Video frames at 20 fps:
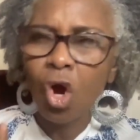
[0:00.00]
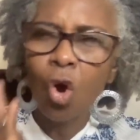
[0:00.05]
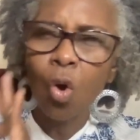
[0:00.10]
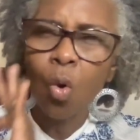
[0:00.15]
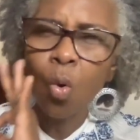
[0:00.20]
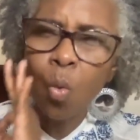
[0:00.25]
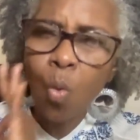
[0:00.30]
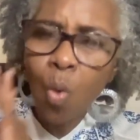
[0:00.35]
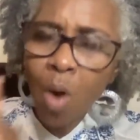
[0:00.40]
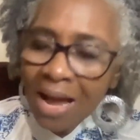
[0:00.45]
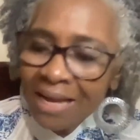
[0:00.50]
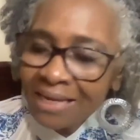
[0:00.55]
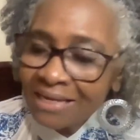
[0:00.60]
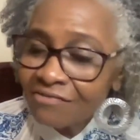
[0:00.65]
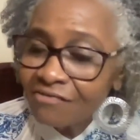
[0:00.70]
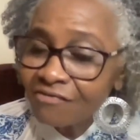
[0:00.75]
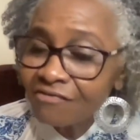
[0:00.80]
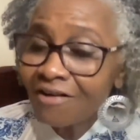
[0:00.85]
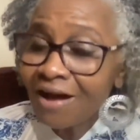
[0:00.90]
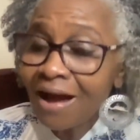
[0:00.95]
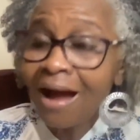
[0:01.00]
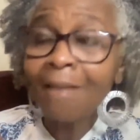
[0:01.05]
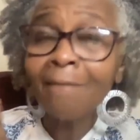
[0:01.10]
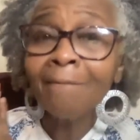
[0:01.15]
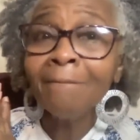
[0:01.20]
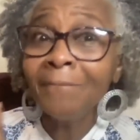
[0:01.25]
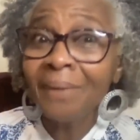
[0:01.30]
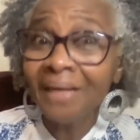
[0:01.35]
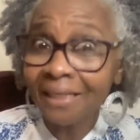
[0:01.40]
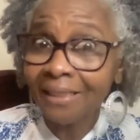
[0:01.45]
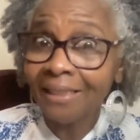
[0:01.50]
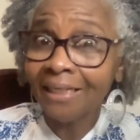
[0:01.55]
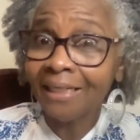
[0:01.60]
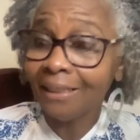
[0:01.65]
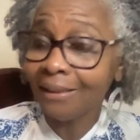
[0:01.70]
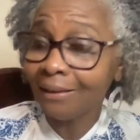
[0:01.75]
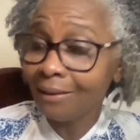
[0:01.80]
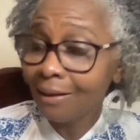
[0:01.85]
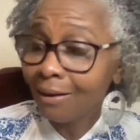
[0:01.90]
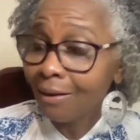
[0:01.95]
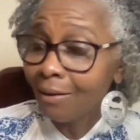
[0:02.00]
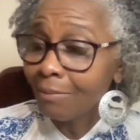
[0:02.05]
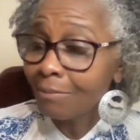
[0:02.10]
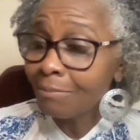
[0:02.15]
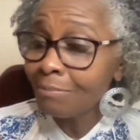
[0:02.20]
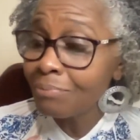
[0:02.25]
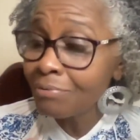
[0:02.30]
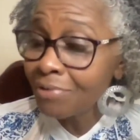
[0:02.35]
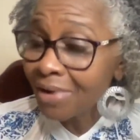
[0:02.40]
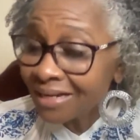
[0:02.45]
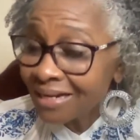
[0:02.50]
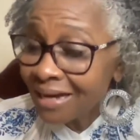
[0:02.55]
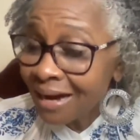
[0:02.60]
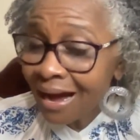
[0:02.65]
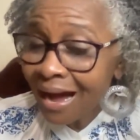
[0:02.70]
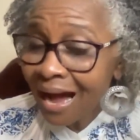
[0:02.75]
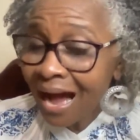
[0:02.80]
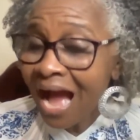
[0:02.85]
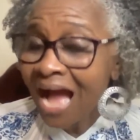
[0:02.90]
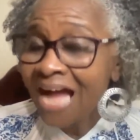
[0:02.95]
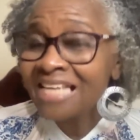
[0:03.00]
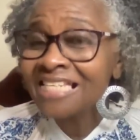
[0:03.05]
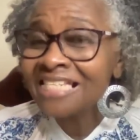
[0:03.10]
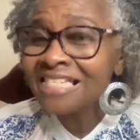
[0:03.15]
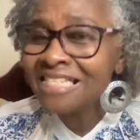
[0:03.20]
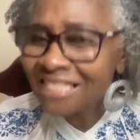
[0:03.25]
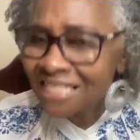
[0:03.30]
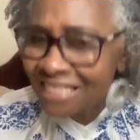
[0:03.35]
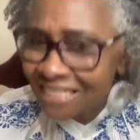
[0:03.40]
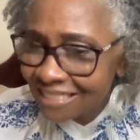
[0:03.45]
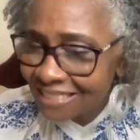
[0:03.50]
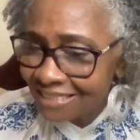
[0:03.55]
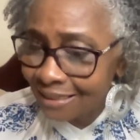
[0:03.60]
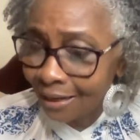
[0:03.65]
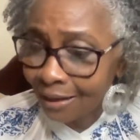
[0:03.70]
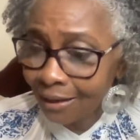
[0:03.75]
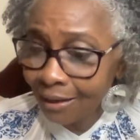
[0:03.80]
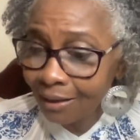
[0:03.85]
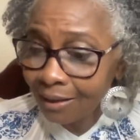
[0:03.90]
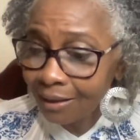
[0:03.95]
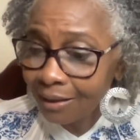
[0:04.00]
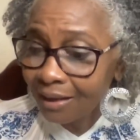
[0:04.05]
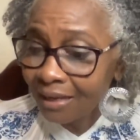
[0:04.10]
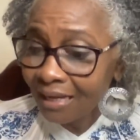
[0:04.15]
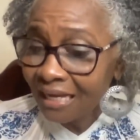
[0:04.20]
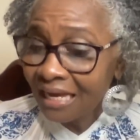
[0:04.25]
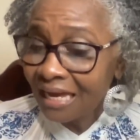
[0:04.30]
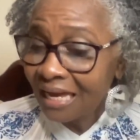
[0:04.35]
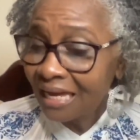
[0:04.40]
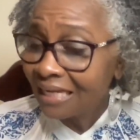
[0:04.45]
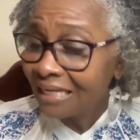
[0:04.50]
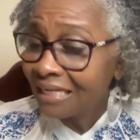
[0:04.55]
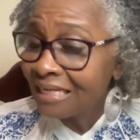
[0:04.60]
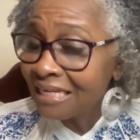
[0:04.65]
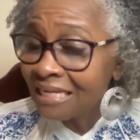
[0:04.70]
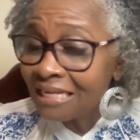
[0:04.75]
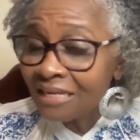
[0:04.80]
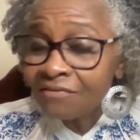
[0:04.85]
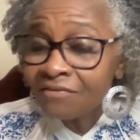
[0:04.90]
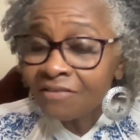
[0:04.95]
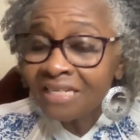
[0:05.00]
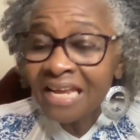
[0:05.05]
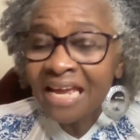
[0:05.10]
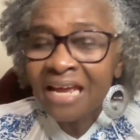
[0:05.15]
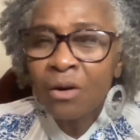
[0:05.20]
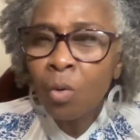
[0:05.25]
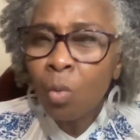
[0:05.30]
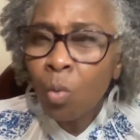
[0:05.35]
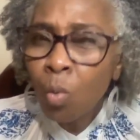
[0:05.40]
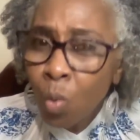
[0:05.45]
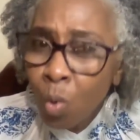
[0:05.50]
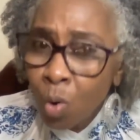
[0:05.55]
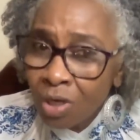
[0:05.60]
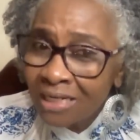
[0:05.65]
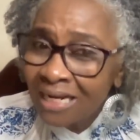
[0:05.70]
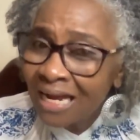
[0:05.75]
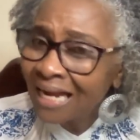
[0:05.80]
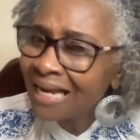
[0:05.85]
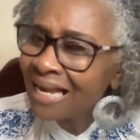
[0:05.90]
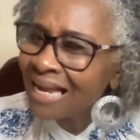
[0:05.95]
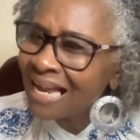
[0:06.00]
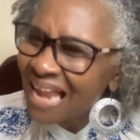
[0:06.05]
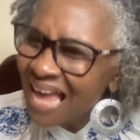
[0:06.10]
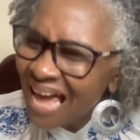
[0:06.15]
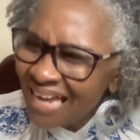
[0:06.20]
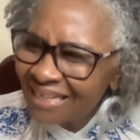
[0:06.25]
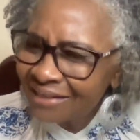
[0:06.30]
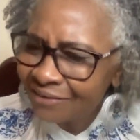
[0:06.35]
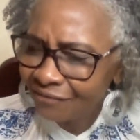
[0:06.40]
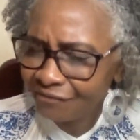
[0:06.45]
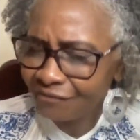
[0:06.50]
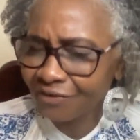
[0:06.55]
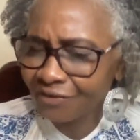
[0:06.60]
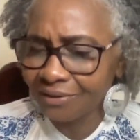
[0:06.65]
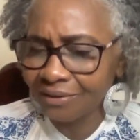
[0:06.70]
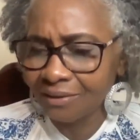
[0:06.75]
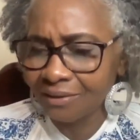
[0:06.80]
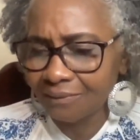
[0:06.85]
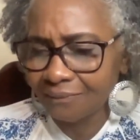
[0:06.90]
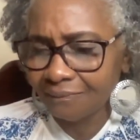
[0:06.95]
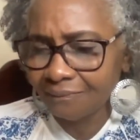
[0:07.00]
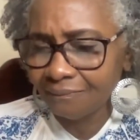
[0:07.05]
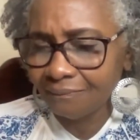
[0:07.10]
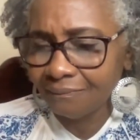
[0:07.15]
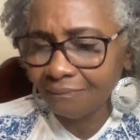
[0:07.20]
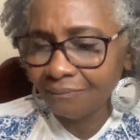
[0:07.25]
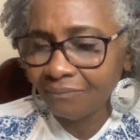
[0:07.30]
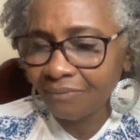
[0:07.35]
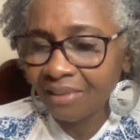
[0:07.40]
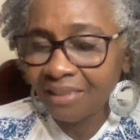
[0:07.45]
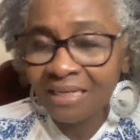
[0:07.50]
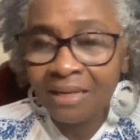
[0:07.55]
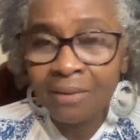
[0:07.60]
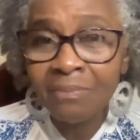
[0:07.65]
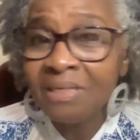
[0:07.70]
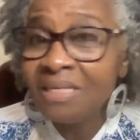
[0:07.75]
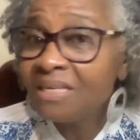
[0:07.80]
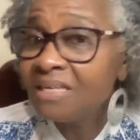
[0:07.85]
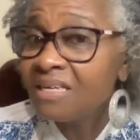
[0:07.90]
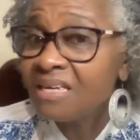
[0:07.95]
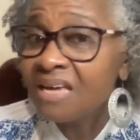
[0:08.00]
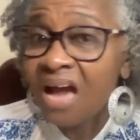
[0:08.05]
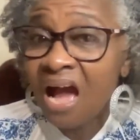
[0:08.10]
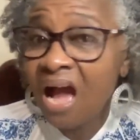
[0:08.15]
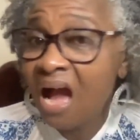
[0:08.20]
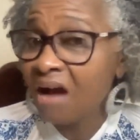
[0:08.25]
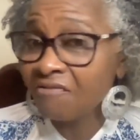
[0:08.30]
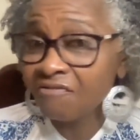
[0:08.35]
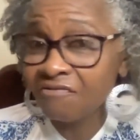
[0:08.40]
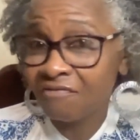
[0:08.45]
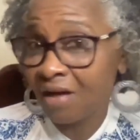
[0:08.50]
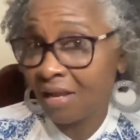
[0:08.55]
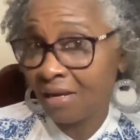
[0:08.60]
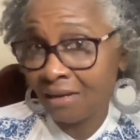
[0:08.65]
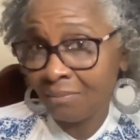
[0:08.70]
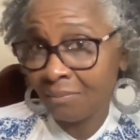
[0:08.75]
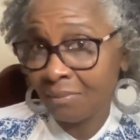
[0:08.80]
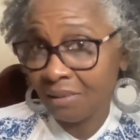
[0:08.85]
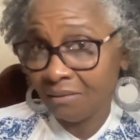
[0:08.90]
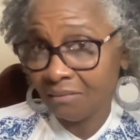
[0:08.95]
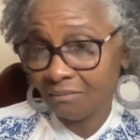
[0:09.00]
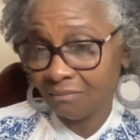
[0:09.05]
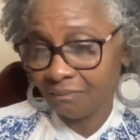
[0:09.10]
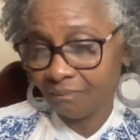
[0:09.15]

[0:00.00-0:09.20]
wife and pitney, brother and sister, even their own life, them can't follow me.